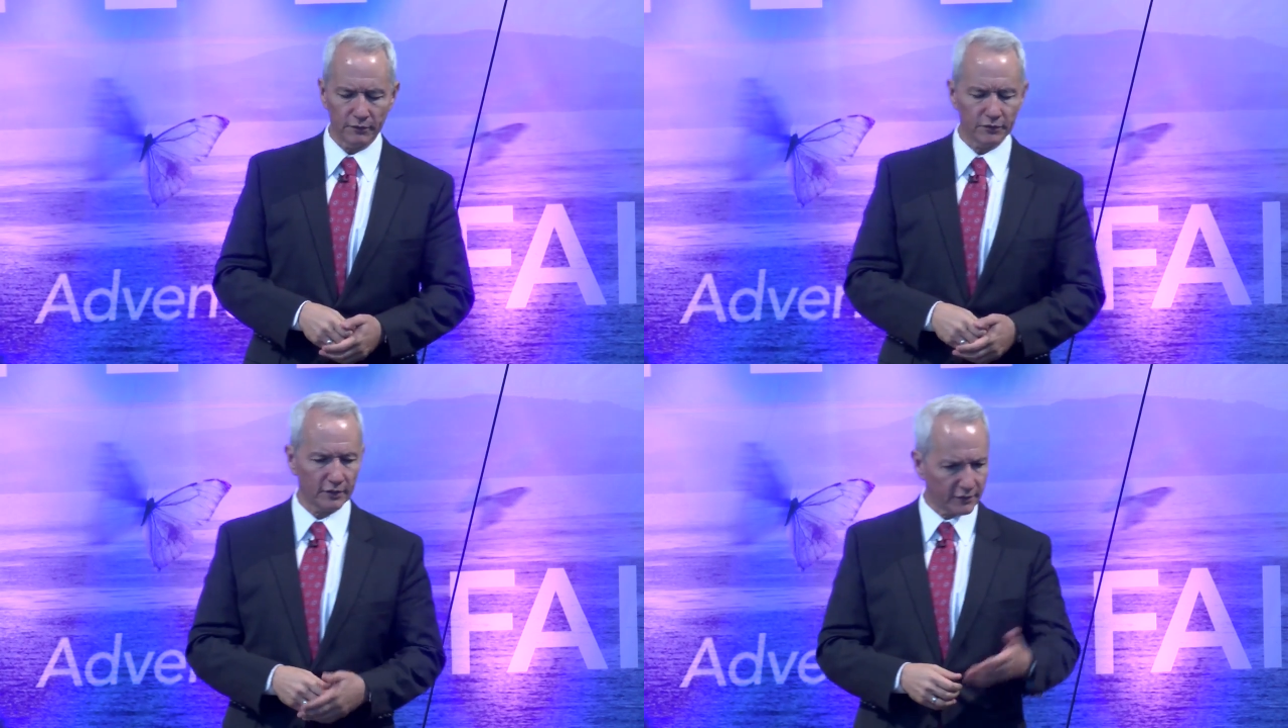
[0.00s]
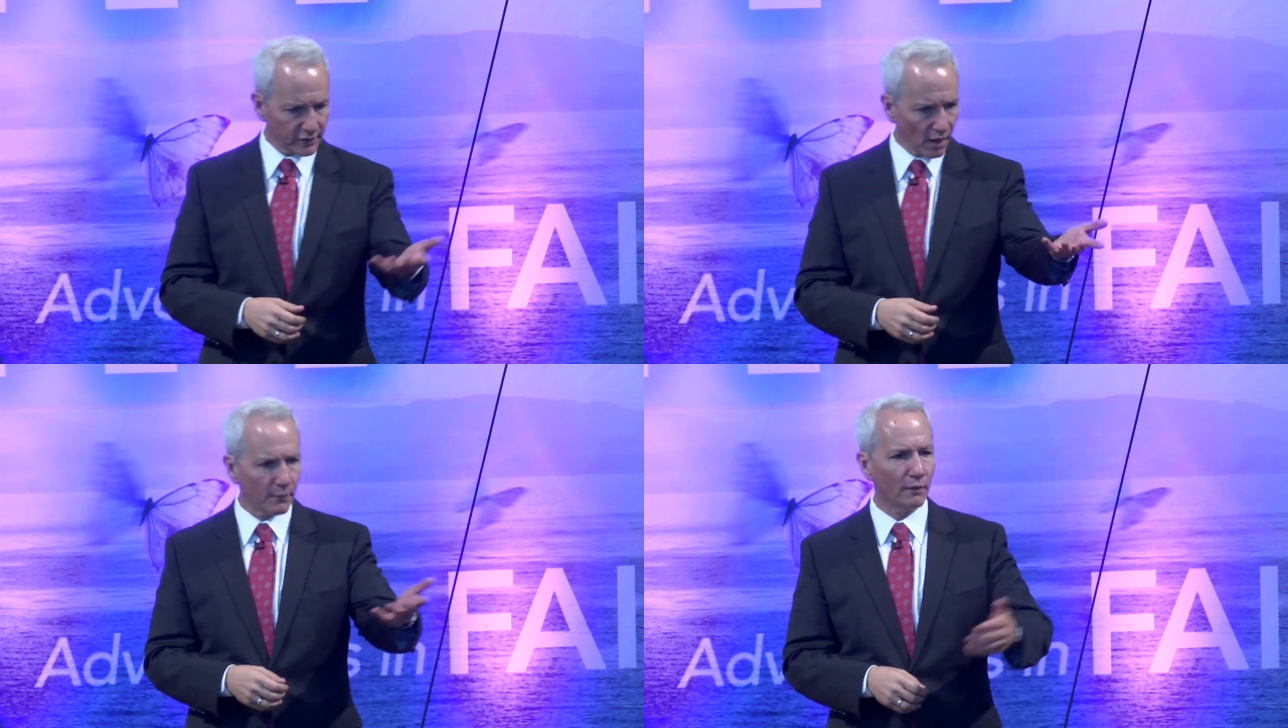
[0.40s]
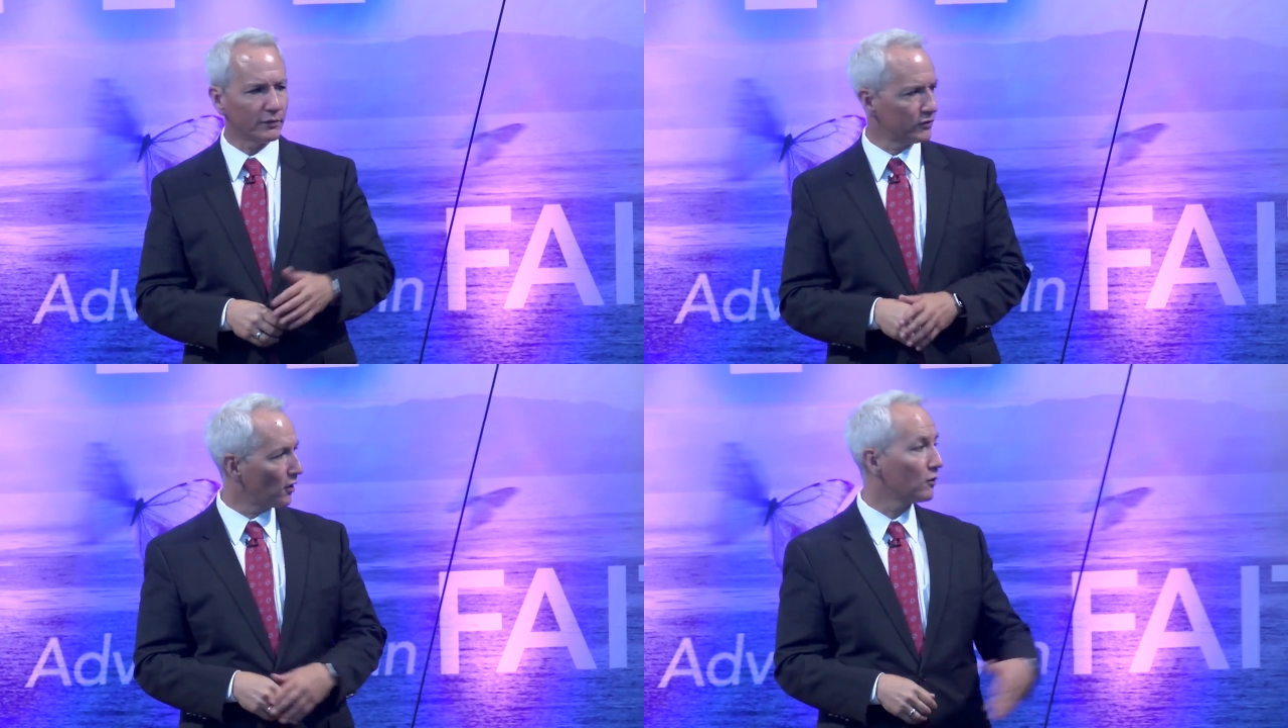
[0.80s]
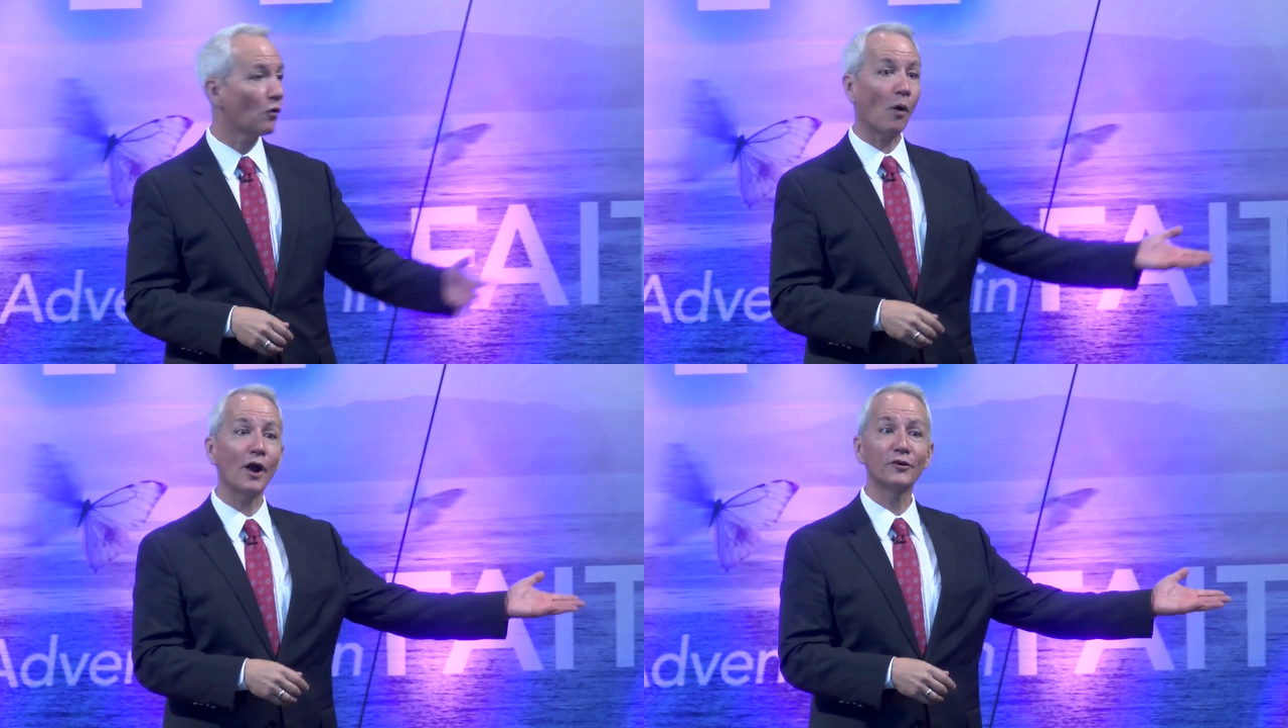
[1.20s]
which at the time I was a
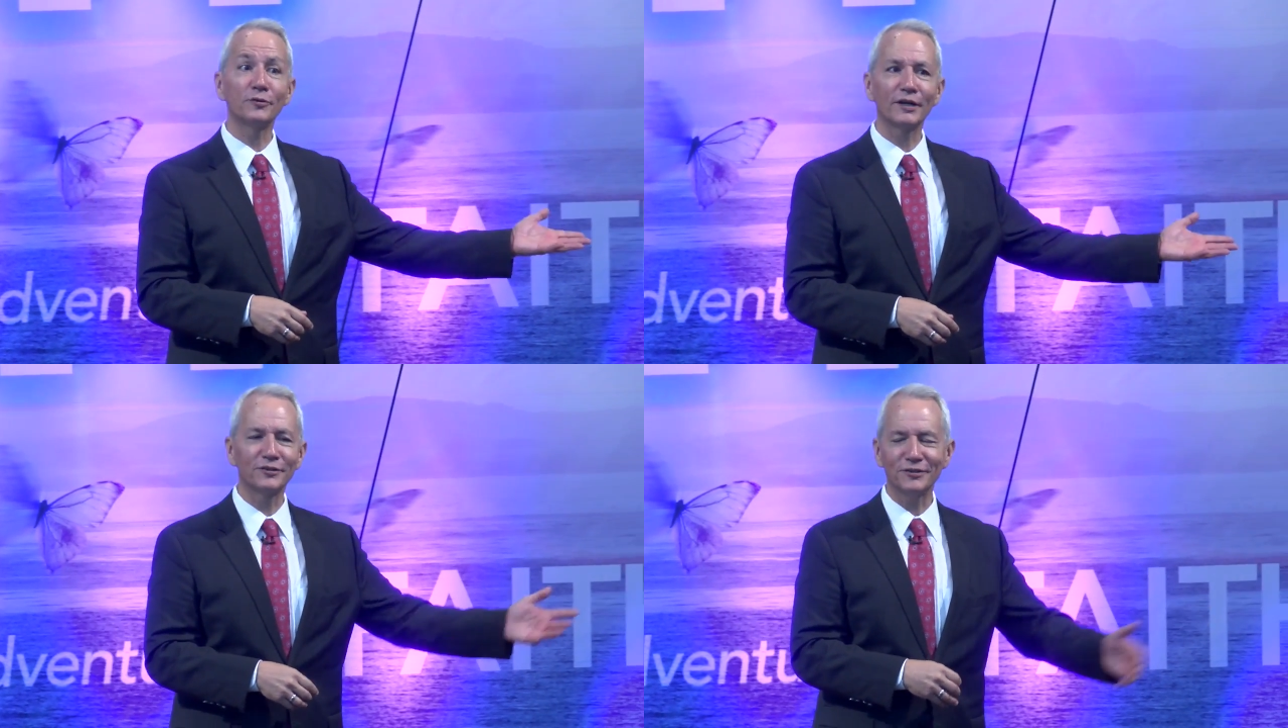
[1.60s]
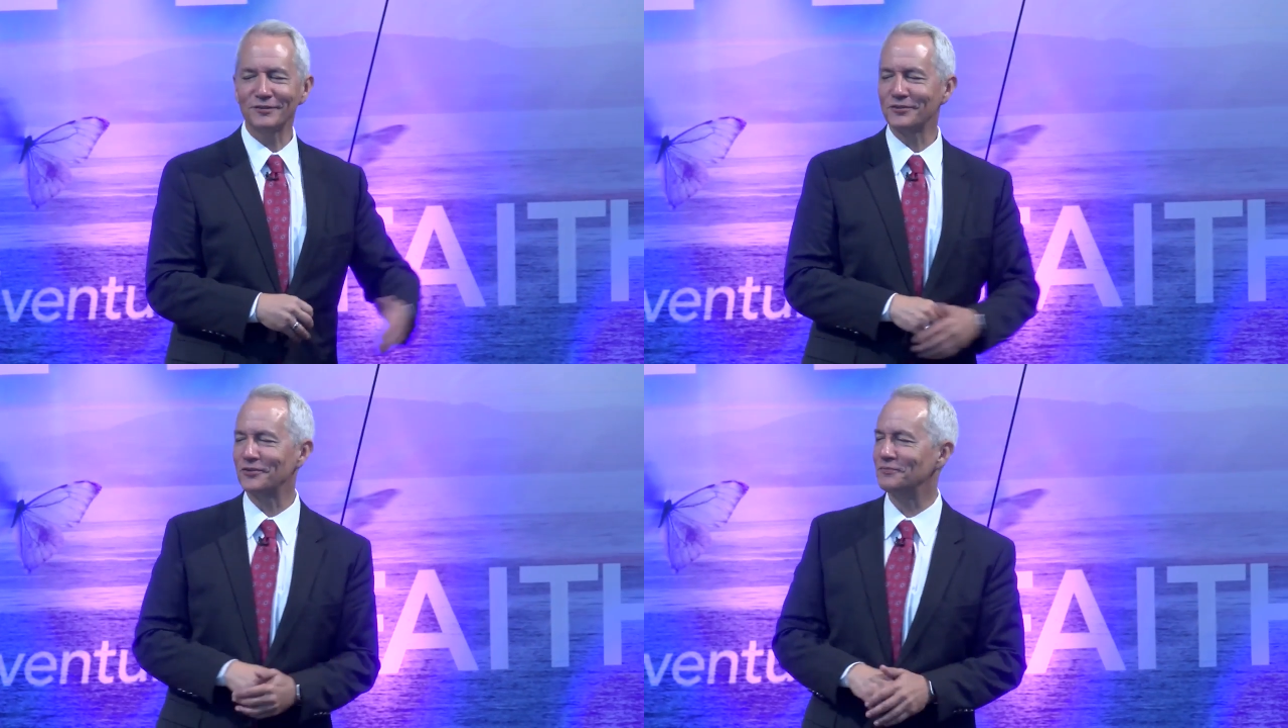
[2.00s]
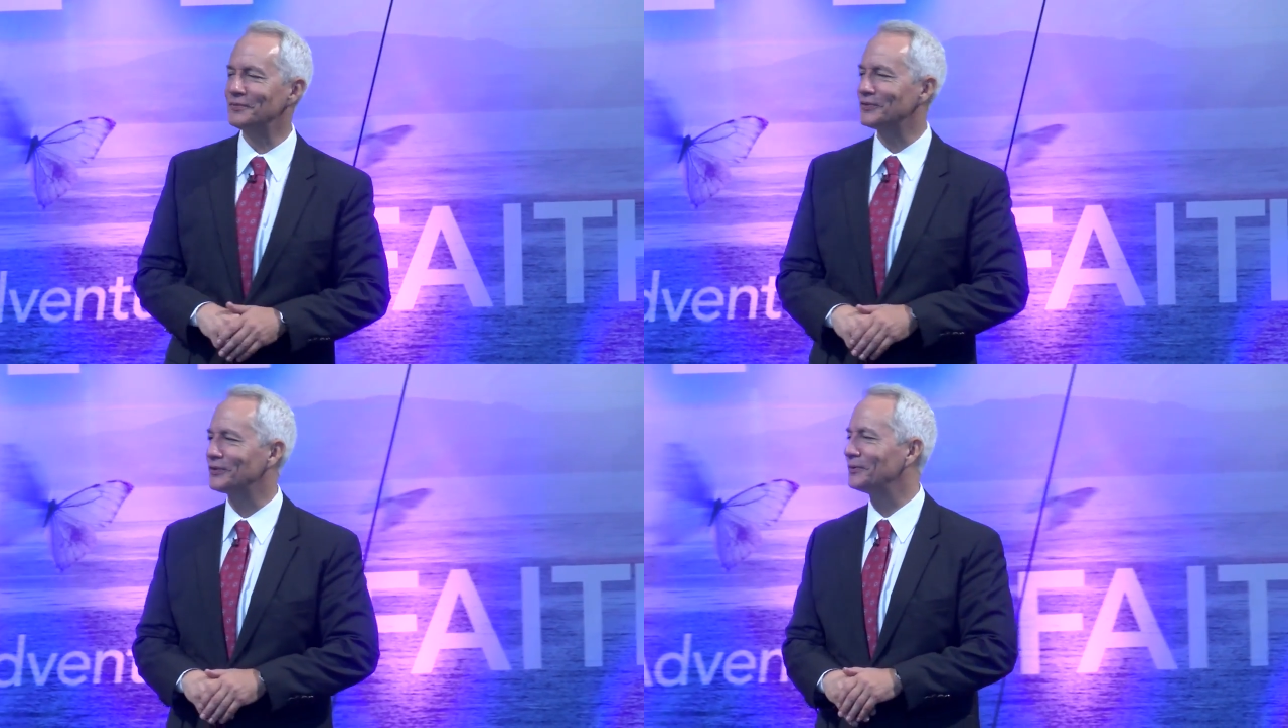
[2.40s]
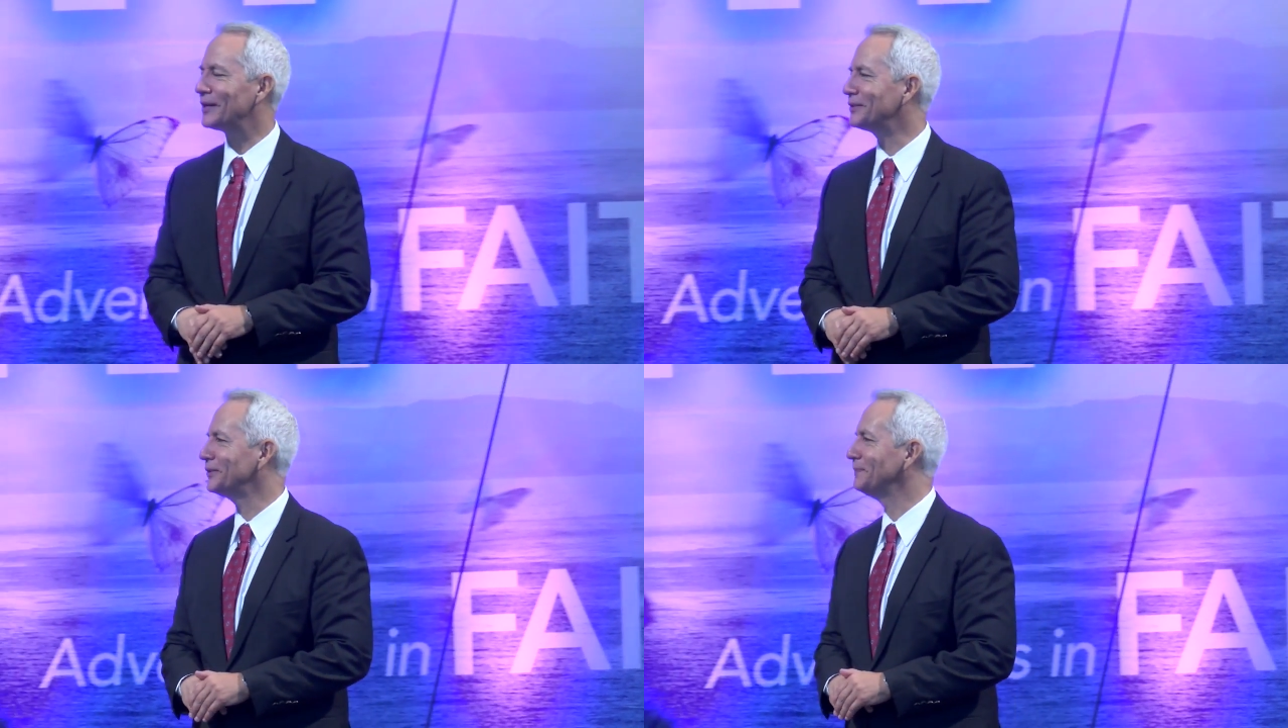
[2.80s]
choir director, church music
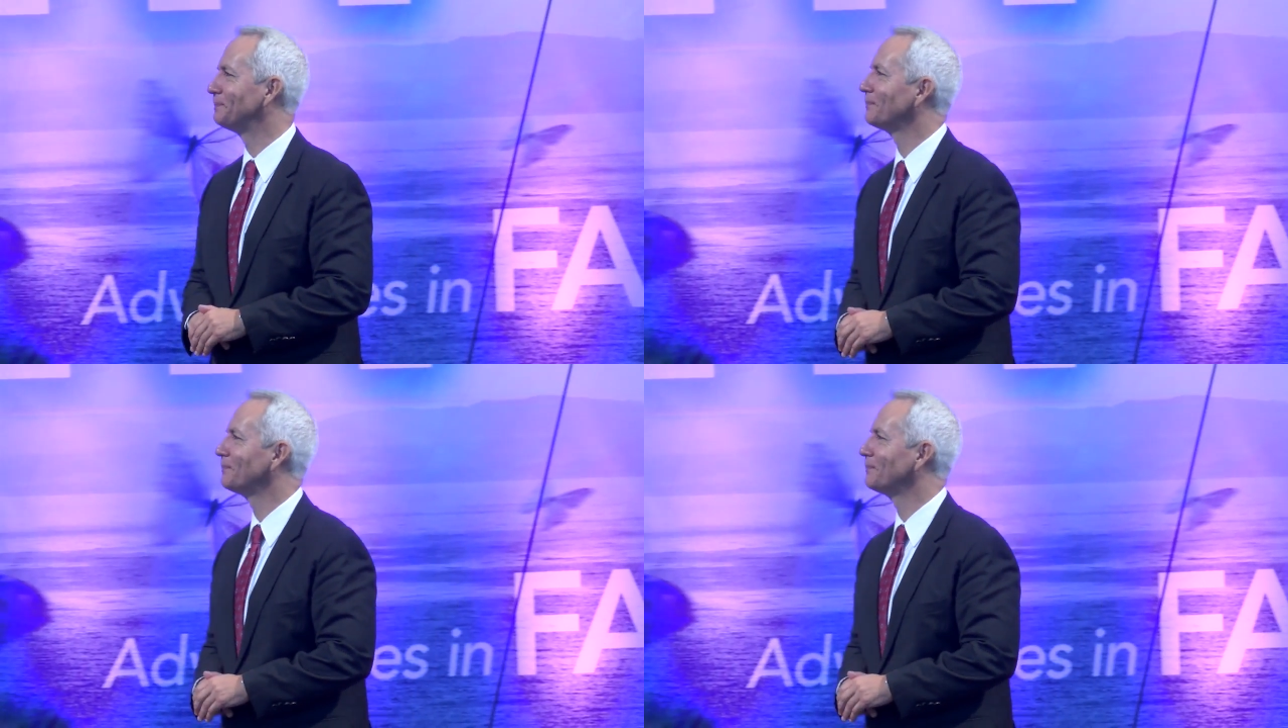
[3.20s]
director.